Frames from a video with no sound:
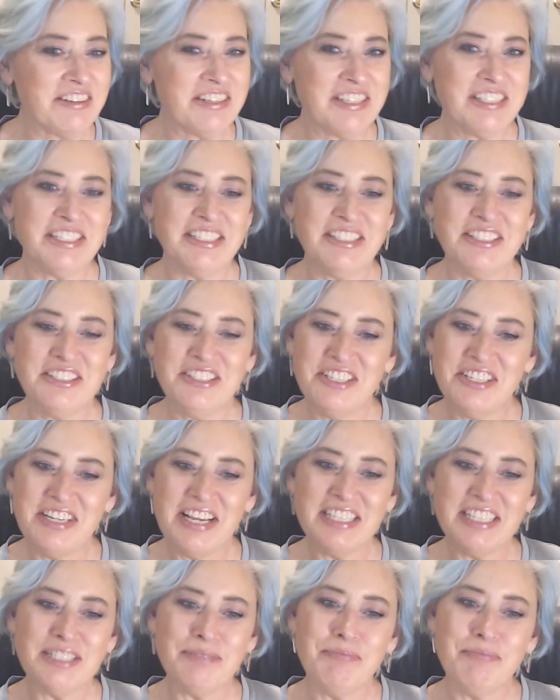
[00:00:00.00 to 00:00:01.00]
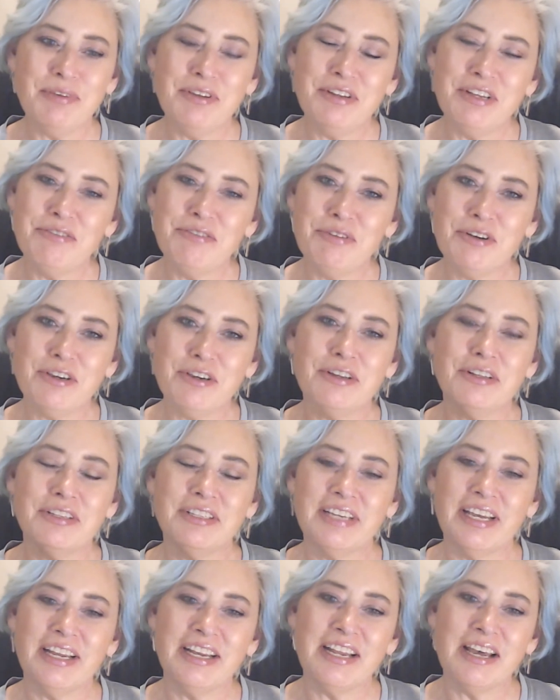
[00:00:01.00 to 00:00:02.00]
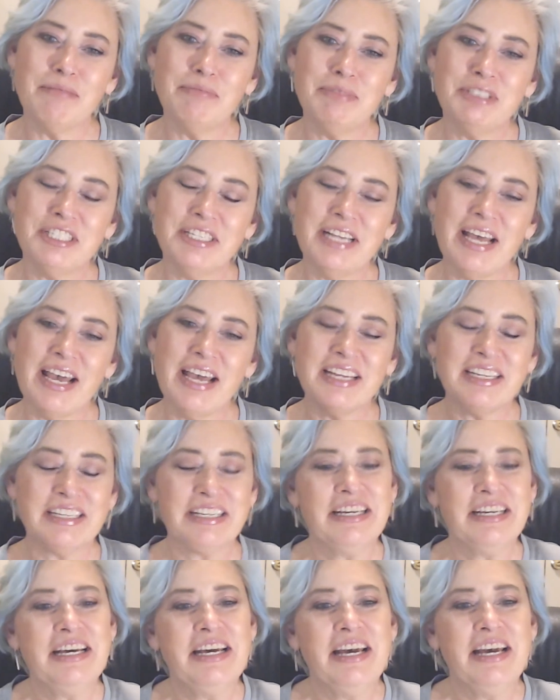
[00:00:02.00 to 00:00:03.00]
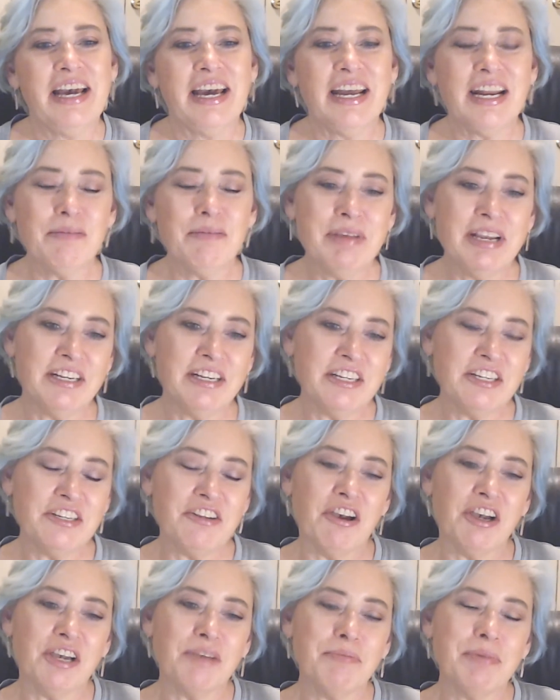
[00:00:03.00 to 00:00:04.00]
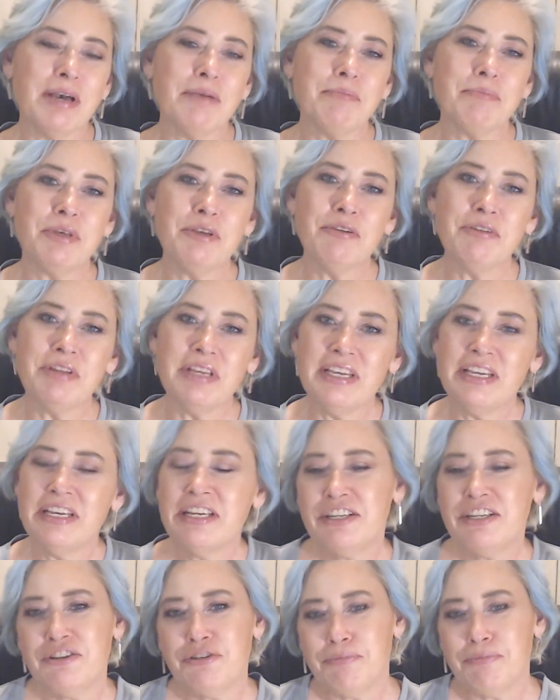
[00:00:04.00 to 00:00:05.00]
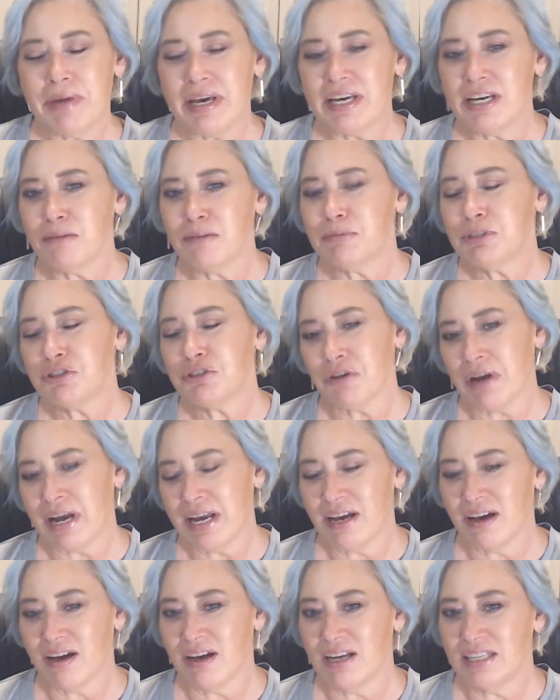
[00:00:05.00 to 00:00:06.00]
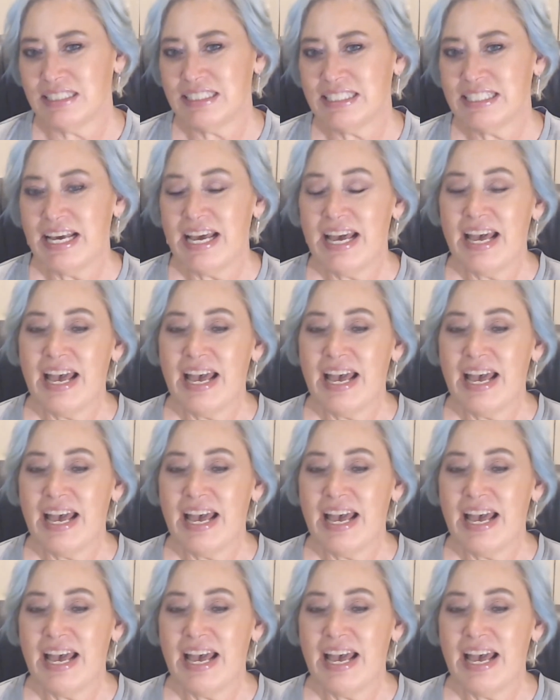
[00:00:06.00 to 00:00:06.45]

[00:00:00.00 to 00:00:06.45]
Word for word: This is Jeanette's Beauty World and I'm Jeanette, and I'm here to talk about beauty, do makeup try-ons,